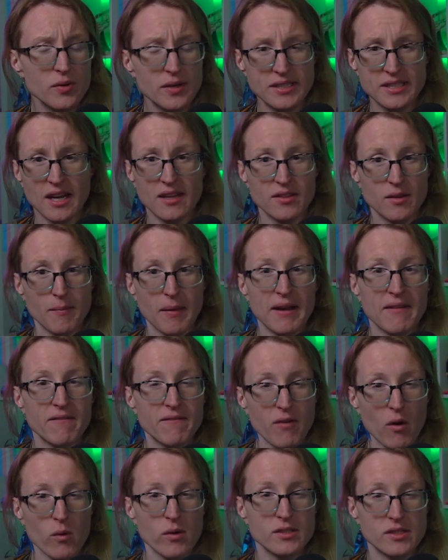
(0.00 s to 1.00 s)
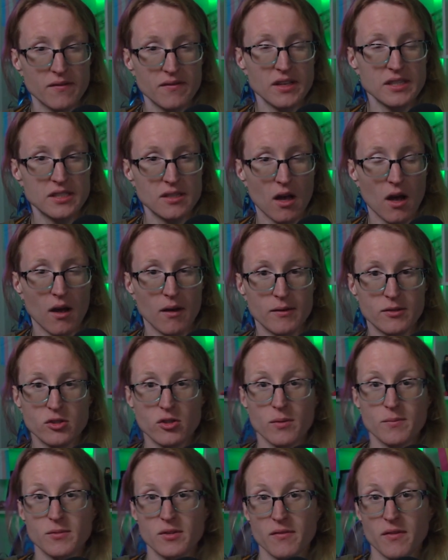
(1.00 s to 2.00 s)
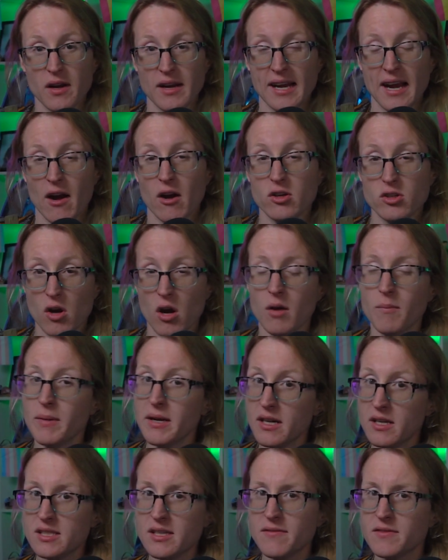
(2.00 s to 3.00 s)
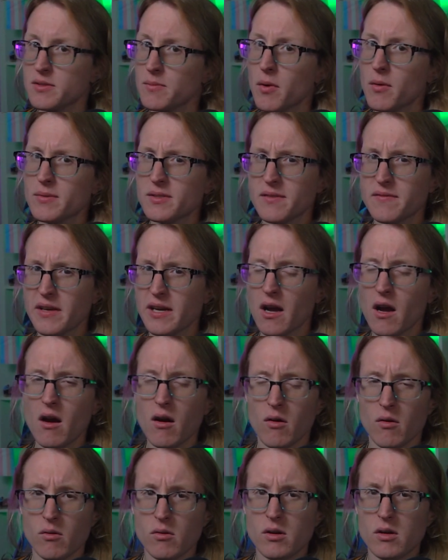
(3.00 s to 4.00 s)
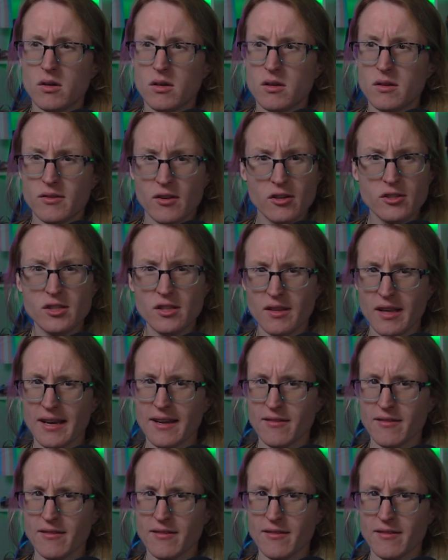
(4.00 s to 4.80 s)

He's not the main focus of this in terms of a character arc, but he does have some moments of like, oh, there's